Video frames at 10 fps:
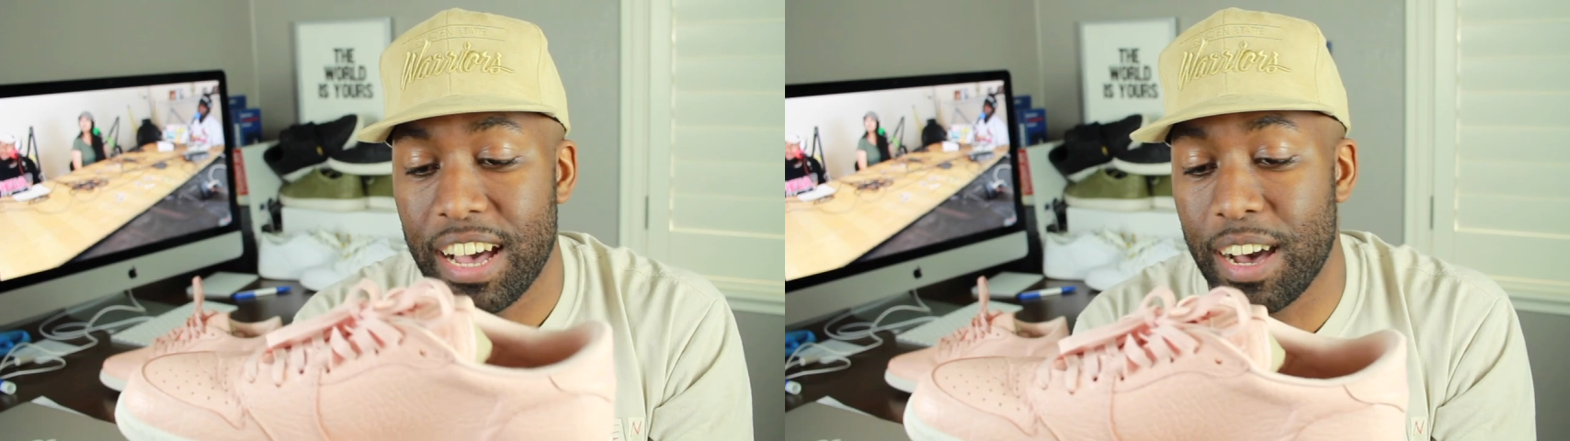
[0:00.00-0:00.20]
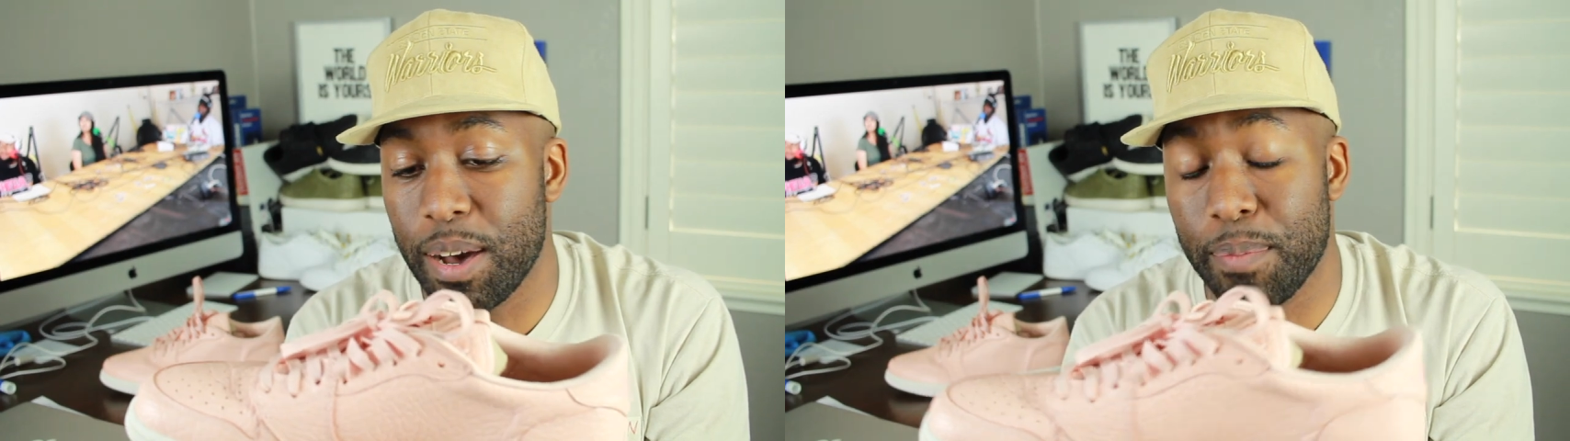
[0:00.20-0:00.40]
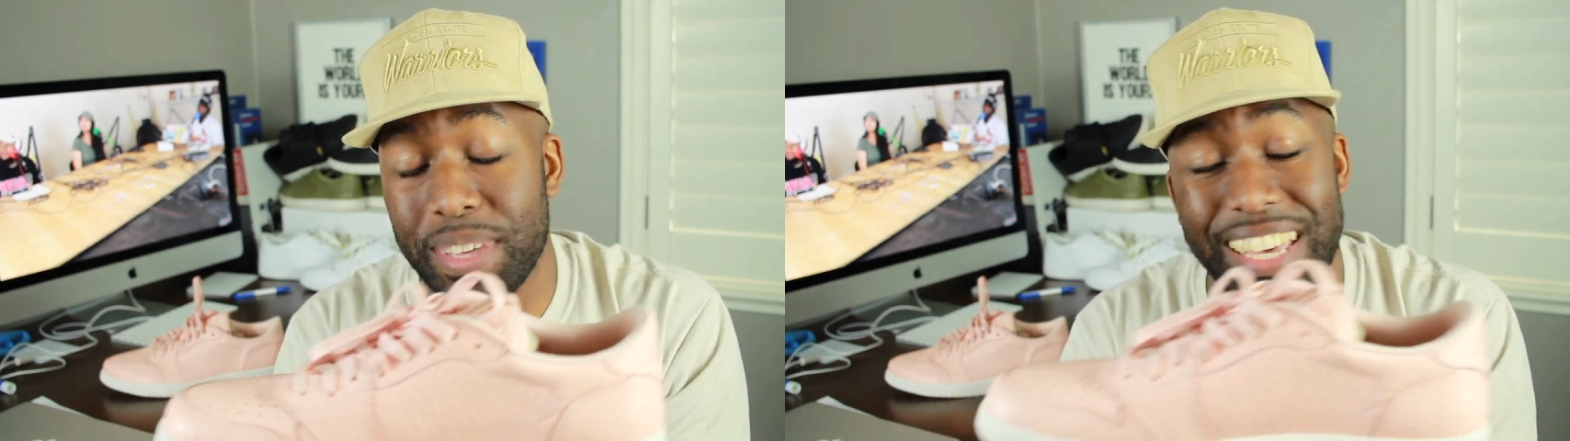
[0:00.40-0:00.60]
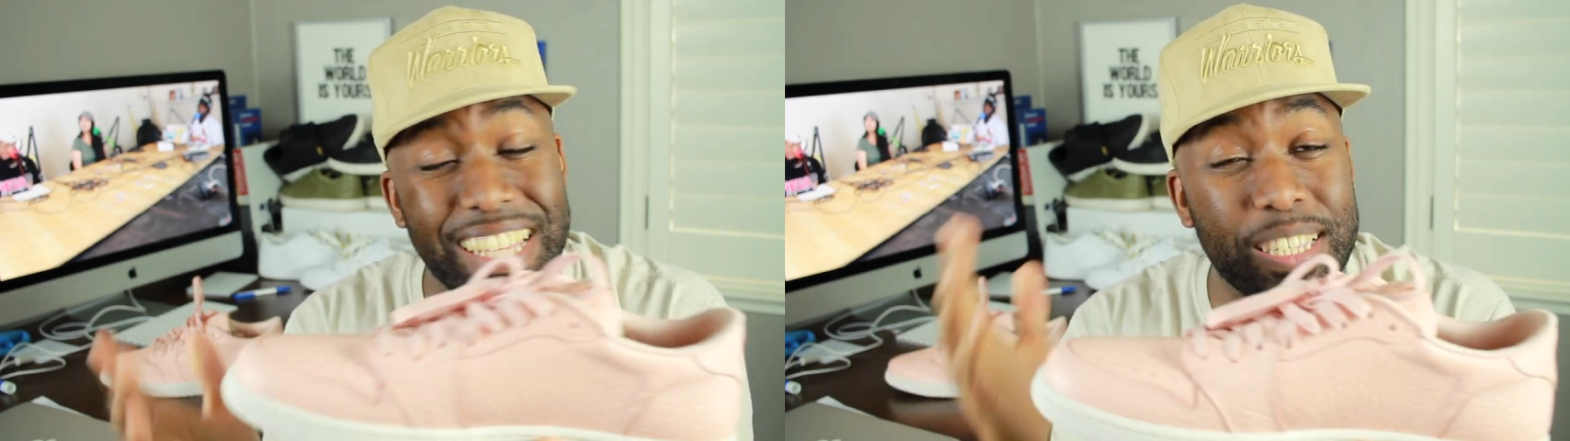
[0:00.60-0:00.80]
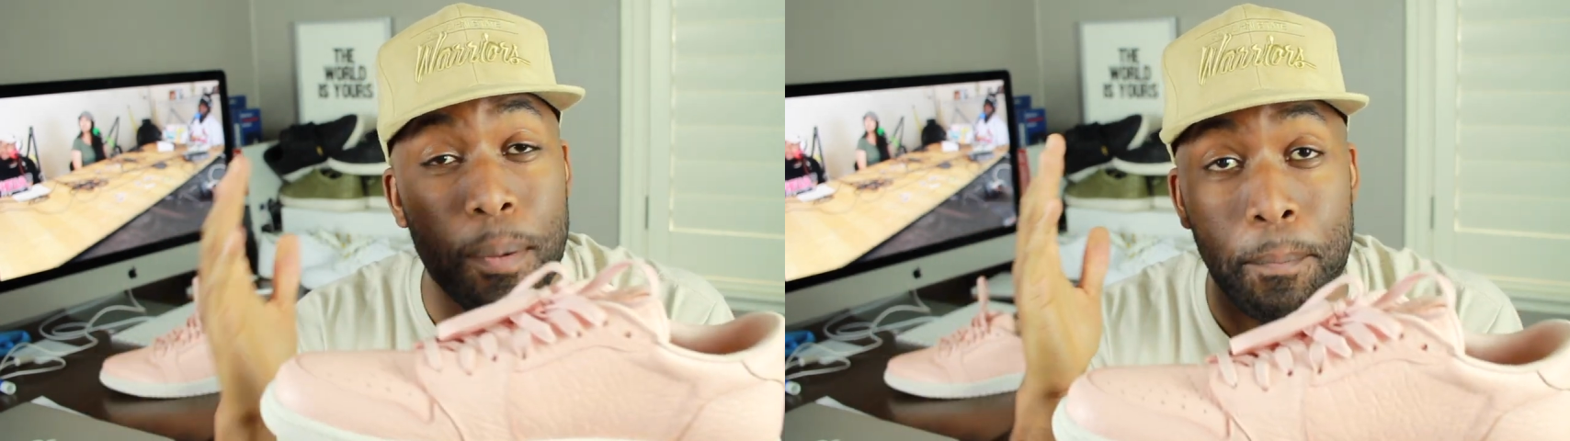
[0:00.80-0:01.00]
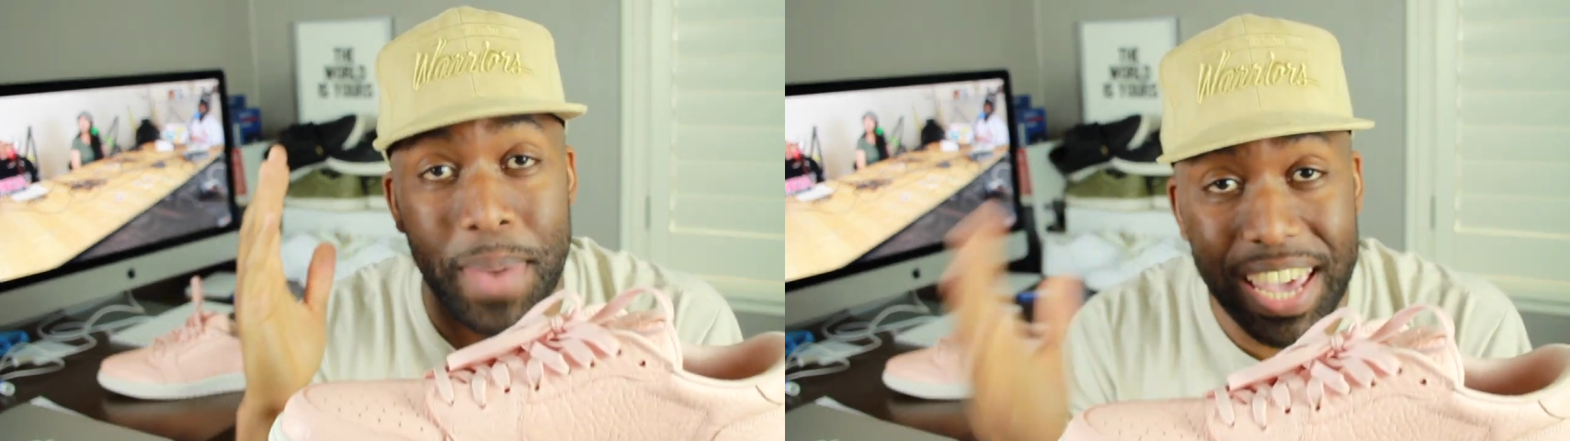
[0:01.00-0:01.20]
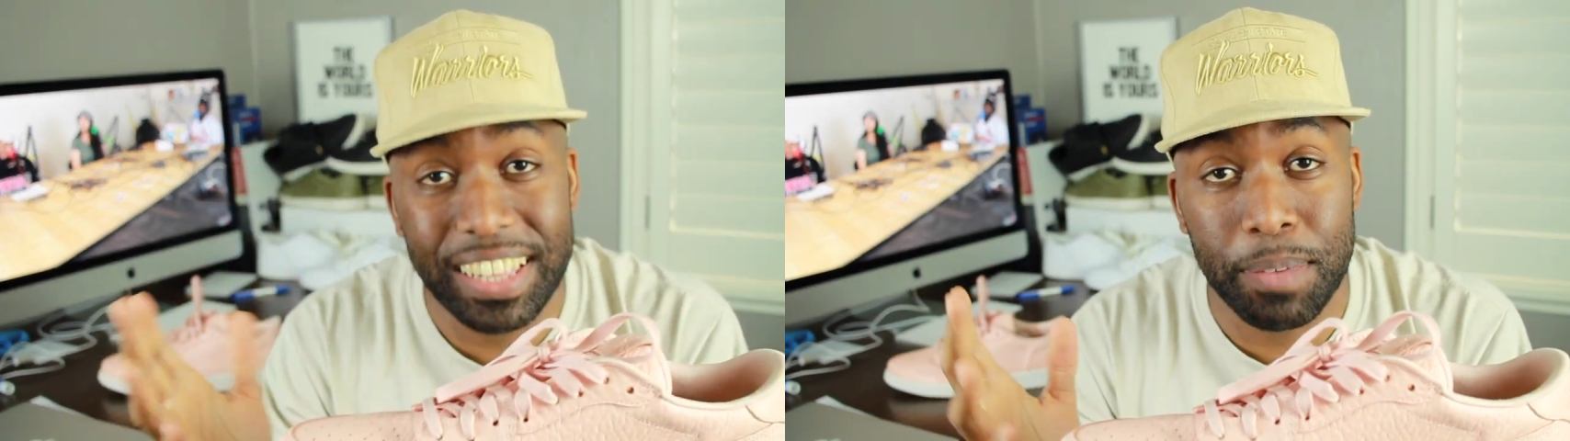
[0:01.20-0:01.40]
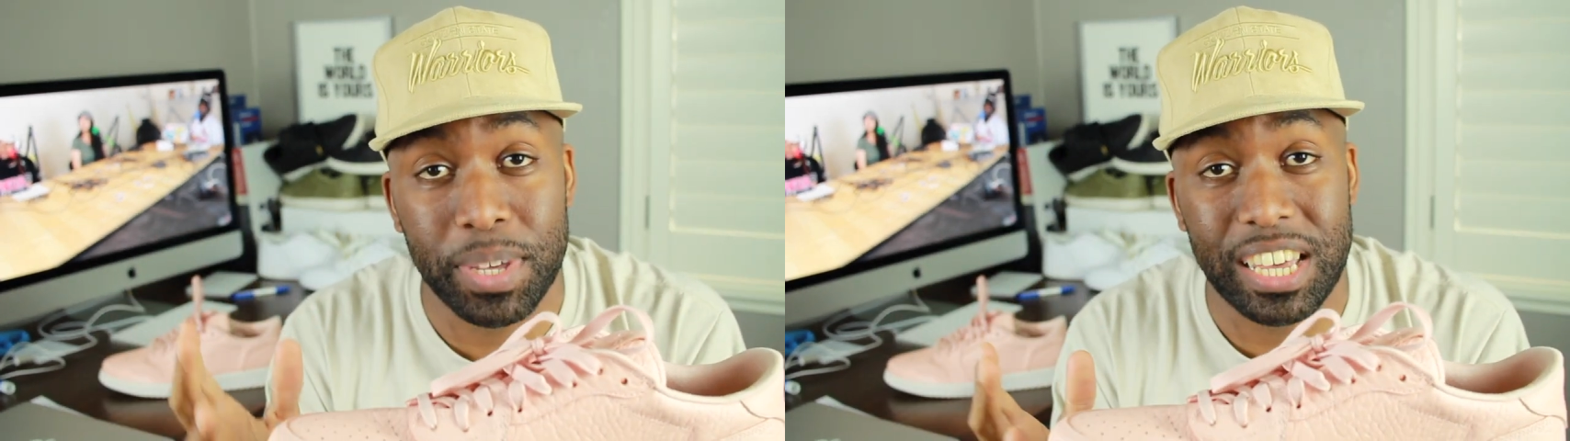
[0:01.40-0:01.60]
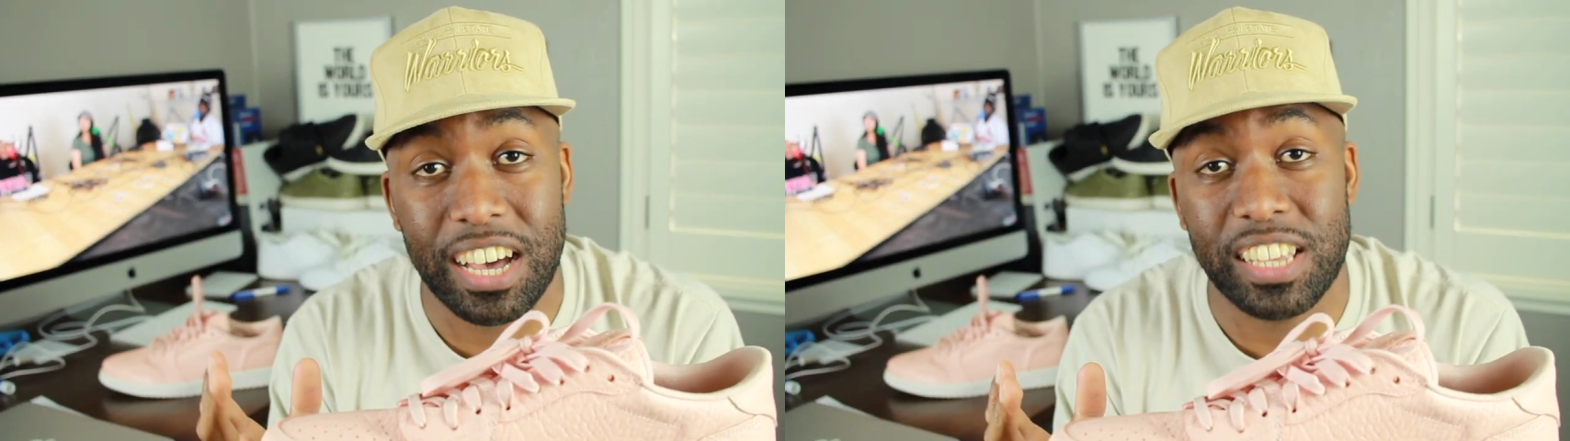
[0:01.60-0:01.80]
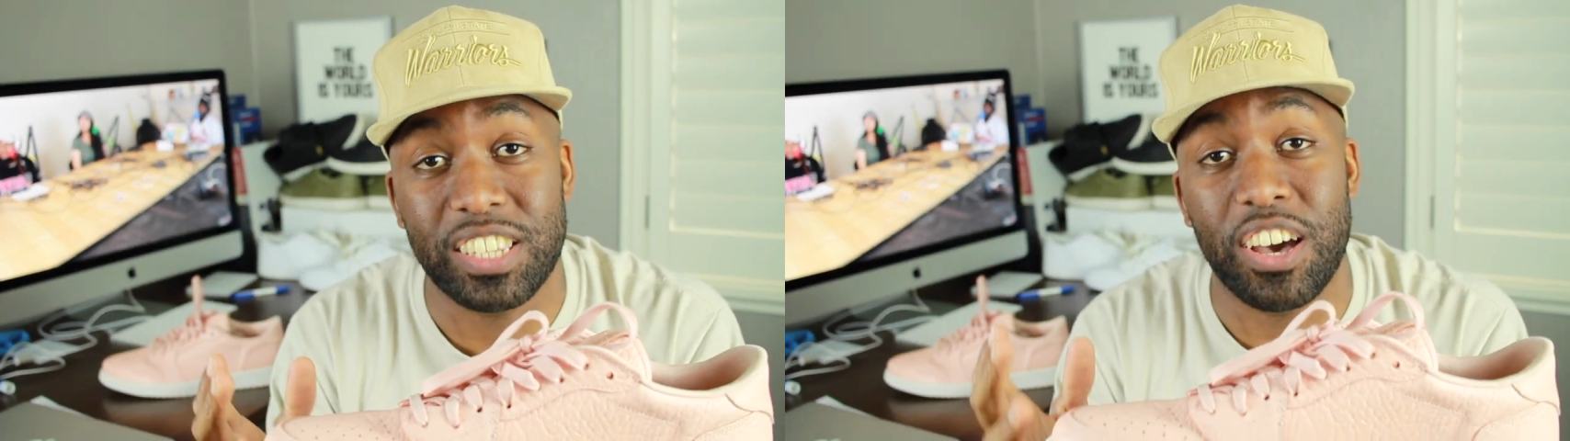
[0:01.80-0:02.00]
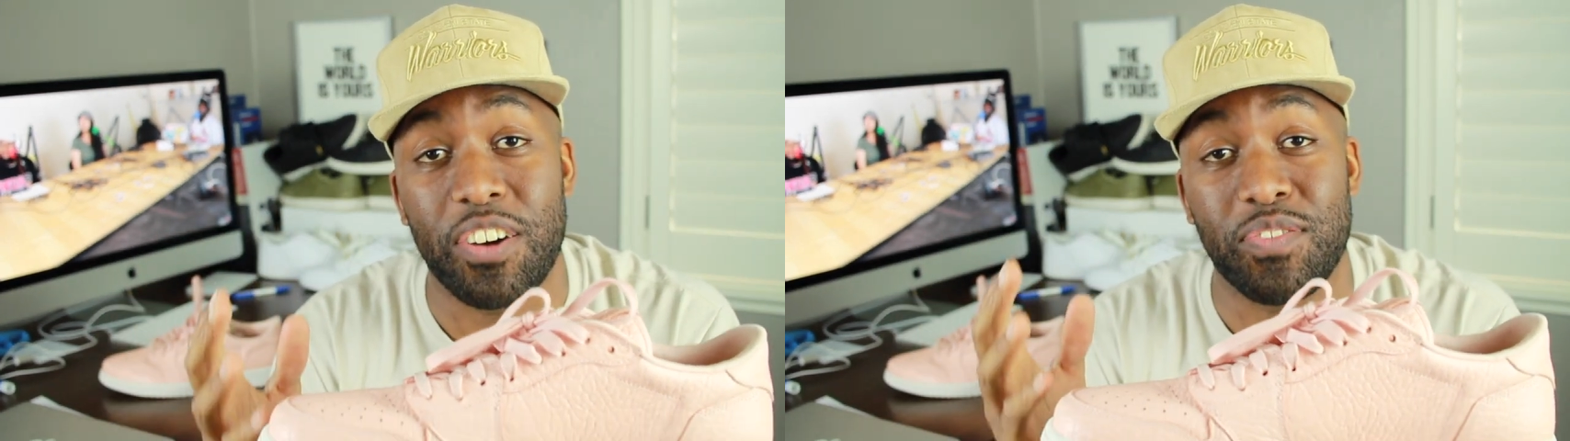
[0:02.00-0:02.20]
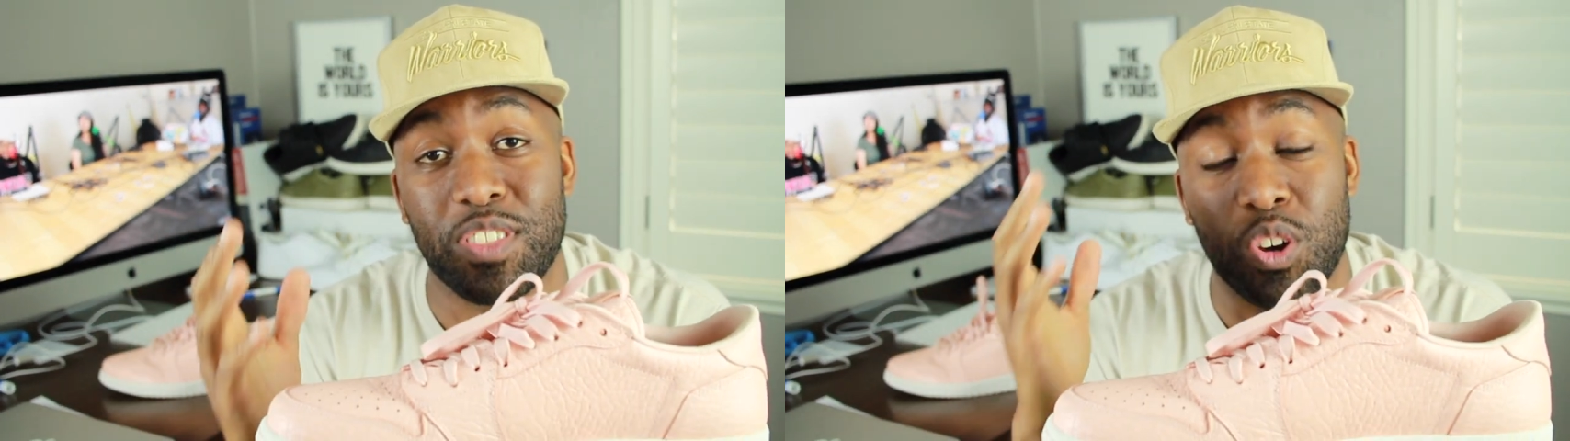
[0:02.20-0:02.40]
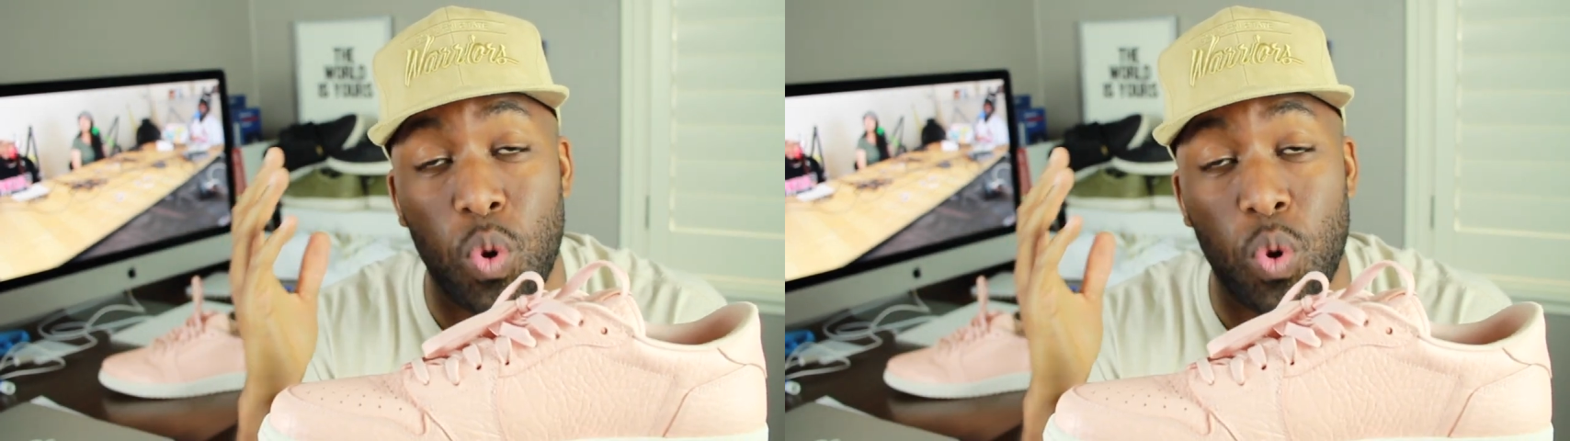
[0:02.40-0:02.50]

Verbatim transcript: Um, it's mainly because of the